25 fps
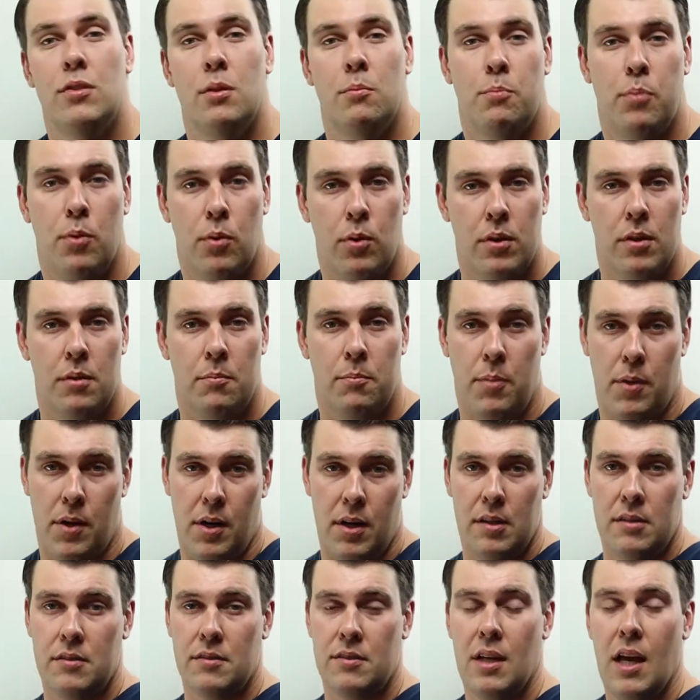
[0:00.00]
important
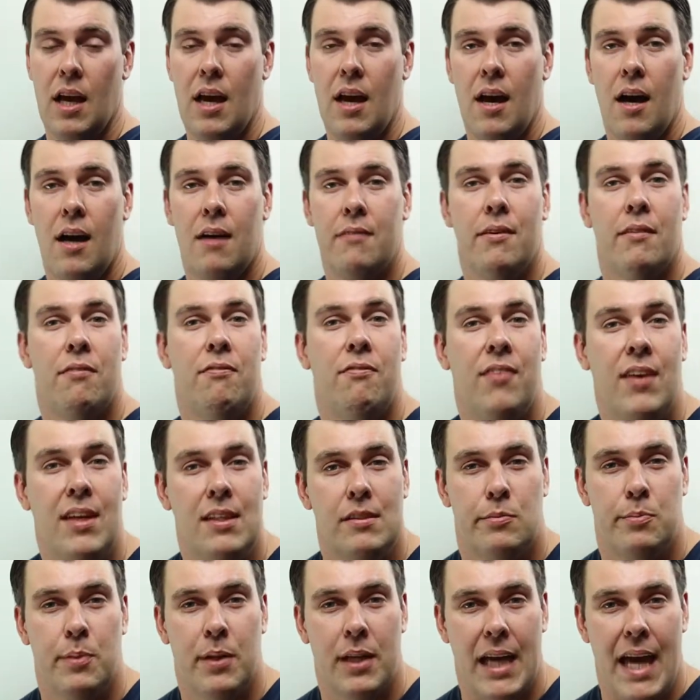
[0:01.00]
parts of a
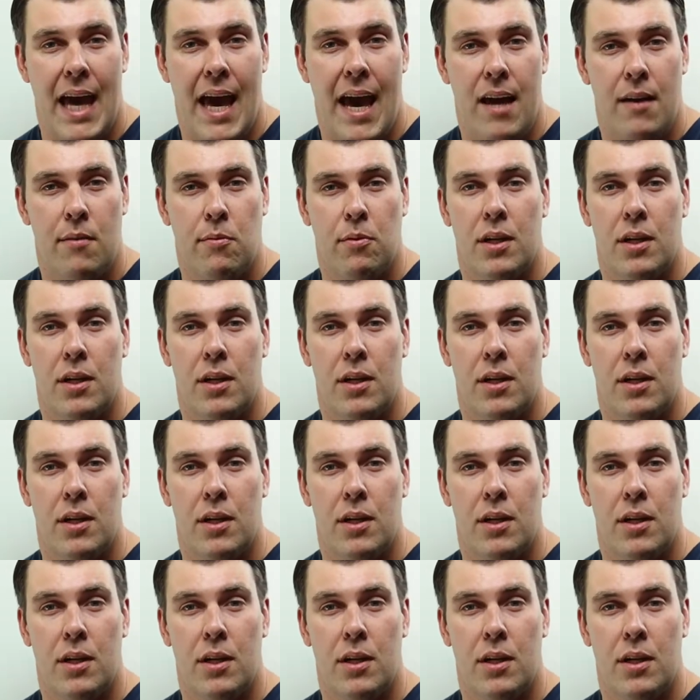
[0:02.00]
Facebook ad.